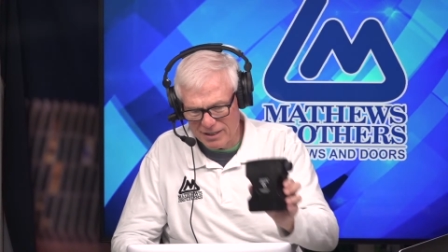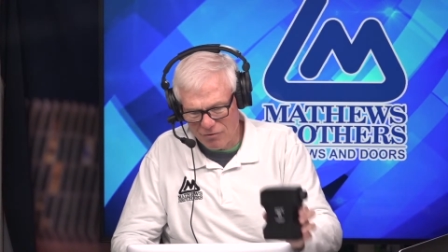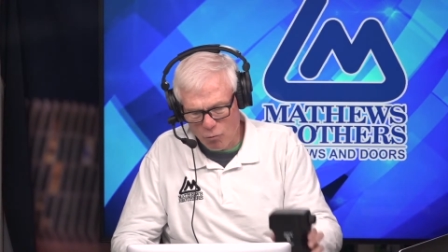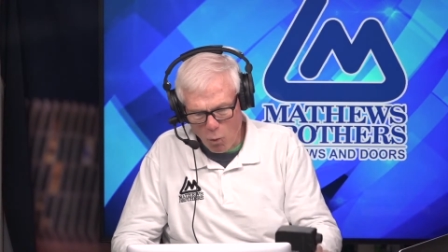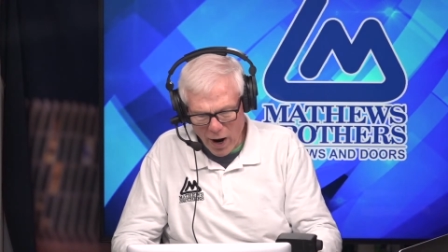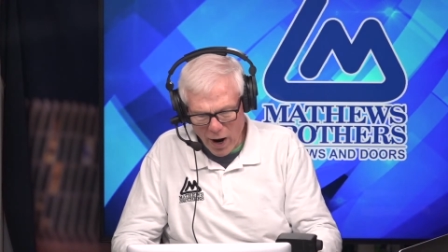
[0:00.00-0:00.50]

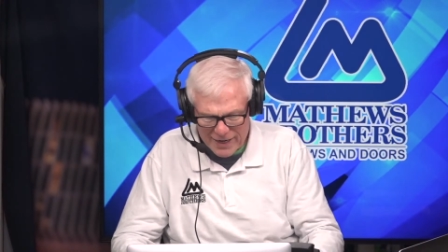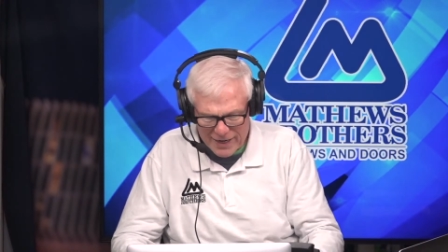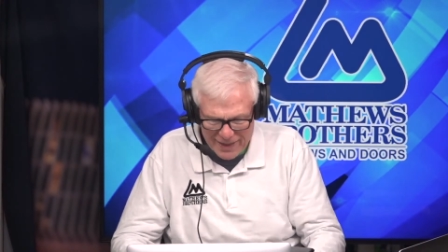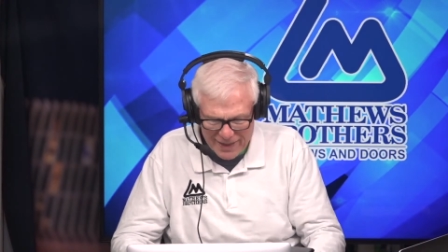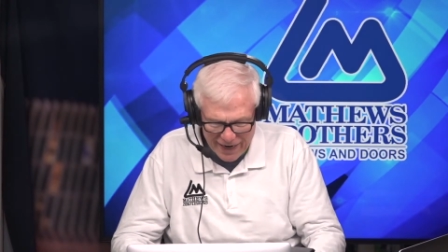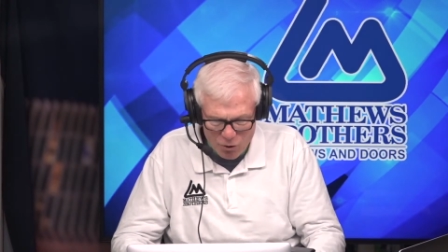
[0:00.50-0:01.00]
why
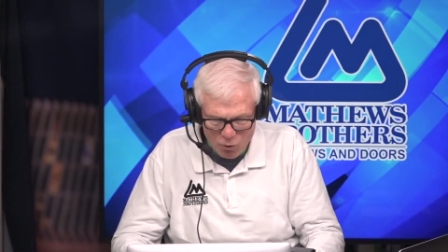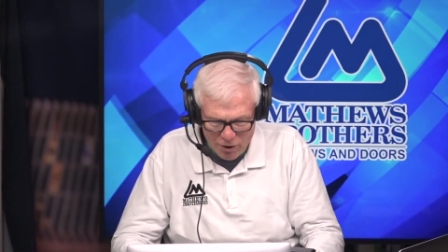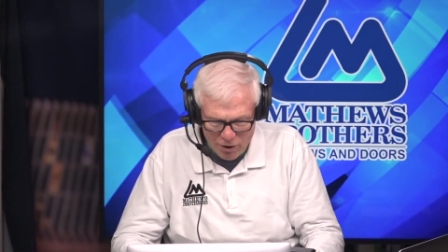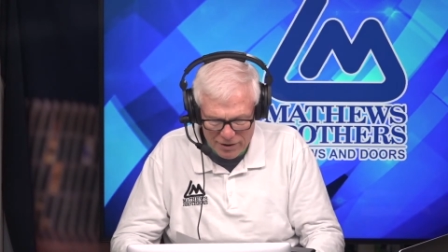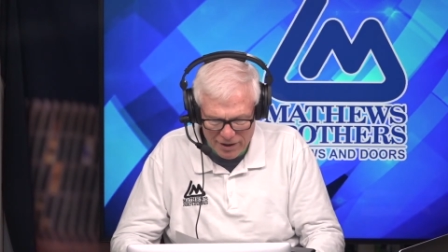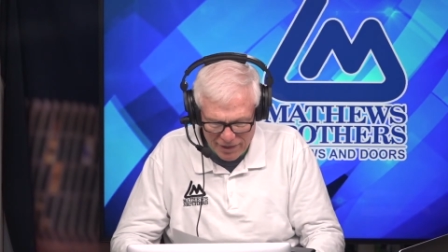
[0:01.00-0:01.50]
didn't they
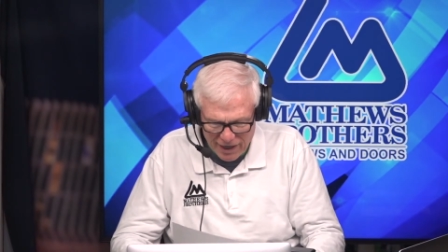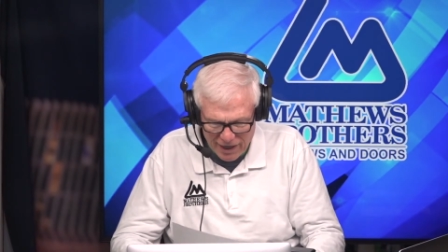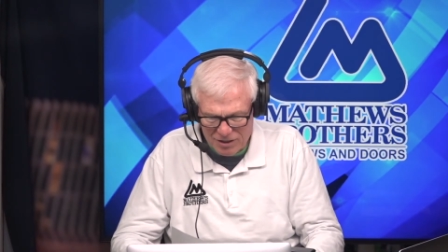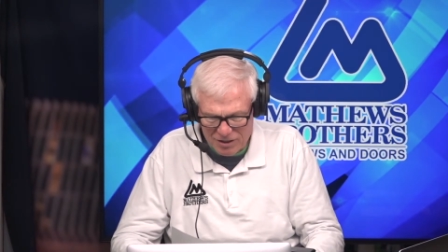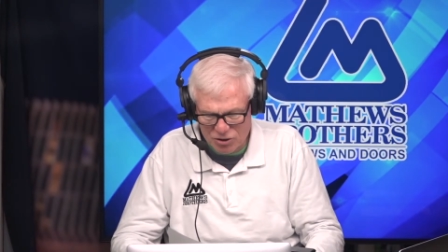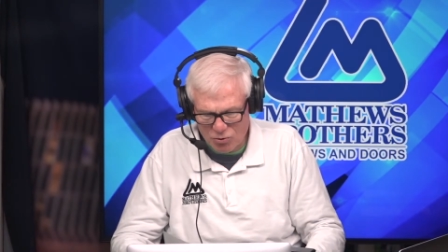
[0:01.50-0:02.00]
order the
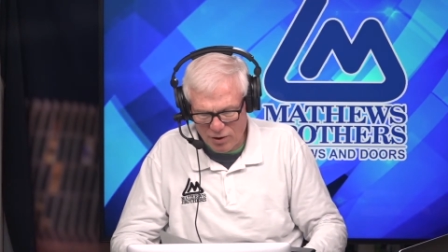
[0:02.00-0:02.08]
Thunderstorm?